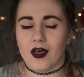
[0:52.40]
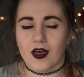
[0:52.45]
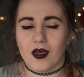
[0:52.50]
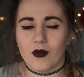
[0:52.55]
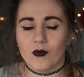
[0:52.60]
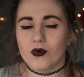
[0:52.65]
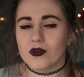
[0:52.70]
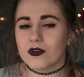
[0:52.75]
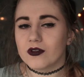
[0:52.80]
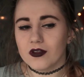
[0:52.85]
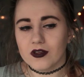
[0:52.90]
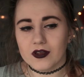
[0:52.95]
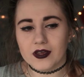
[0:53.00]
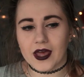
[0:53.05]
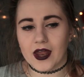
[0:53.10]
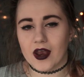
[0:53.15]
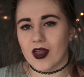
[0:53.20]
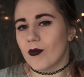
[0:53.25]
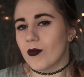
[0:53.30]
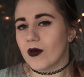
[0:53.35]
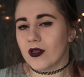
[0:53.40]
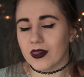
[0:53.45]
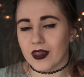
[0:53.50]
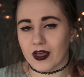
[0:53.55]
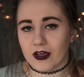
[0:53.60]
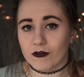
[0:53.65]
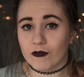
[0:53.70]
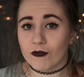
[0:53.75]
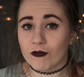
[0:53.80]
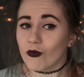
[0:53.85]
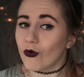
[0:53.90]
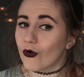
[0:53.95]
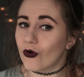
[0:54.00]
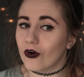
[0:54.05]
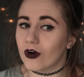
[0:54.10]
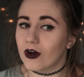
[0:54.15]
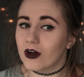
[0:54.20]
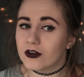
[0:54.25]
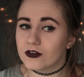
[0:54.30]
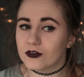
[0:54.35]
I would get up at like
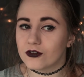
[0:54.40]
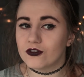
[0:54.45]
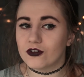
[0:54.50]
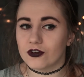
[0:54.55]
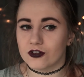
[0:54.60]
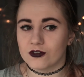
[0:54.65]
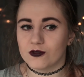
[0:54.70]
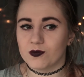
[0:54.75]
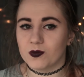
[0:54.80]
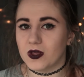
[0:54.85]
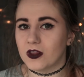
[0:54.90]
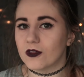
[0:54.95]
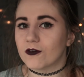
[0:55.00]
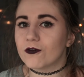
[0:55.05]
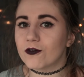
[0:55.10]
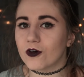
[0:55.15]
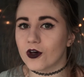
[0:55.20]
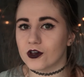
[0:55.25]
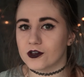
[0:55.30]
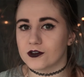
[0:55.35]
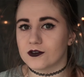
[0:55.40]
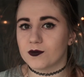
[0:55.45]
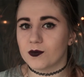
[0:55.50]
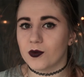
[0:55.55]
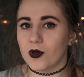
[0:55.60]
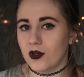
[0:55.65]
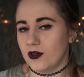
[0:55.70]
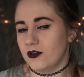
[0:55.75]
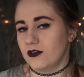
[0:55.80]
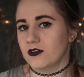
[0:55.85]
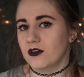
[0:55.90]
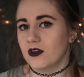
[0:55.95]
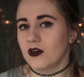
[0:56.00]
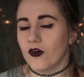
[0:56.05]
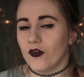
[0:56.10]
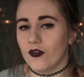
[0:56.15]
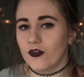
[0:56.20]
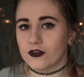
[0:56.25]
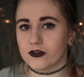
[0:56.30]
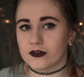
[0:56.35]
4 to just be the first person
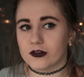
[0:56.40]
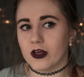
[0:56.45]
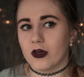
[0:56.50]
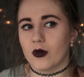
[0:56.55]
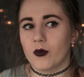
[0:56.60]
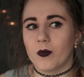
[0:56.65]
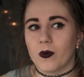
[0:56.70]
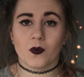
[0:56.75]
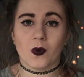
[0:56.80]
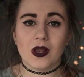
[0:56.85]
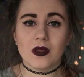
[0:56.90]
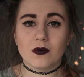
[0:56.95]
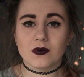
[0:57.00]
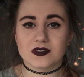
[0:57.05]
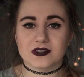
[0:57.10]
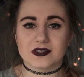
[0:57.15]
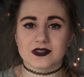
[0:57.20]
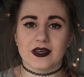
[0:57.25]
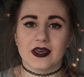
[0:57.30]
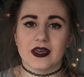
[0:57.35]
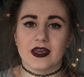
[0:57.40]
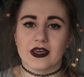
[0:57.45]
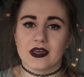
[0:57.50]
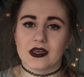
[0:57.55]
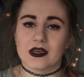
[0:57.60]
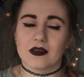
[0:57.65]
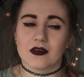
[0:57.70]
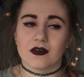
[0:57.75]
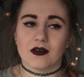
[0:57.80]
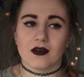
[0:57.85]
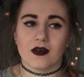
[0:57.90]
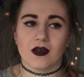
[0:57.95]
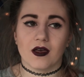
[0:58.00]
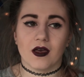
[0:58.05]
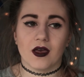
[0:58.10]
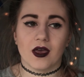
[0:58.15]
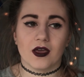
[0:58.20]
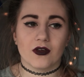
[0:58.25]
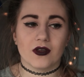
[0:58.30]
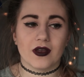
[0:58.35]
on the slope. While I was skiing,
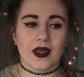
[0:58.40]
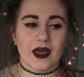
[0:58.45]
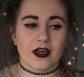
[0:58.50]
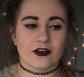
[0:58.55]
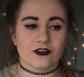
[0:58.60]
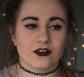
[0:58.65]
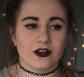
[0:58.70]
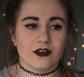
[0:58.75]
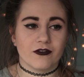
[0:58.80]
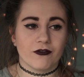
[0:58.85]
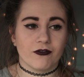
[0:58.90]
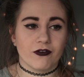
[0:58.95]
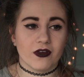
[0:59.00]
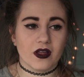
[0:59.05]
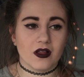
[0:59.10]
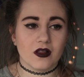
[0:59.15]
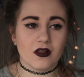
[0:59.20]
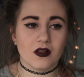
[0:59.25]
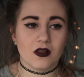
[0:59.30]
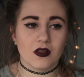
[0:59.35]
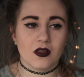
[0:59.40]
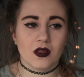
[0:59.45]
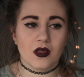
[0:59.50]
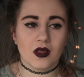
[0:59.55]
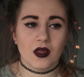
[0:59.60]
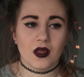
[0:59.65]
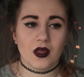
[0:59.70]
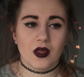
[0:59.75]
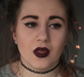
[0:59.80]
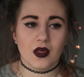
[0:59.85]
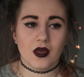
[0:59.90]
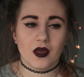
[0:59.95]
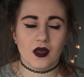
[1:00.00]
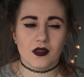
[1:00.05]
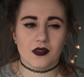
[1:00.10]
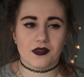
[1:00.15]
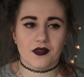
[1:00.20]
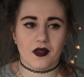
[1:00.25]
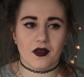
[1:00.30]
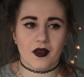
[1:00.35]
I could actually feel
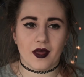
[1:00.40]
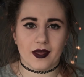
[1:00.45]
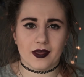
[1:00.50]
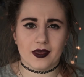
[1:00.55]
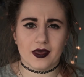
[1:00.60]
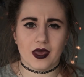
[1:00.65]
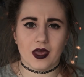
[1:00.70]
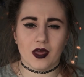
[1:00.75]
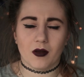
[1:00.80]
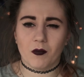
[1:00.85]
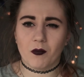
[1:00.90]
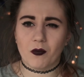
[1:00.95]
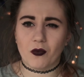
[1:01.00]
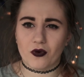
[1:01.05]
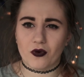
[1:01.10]
that I can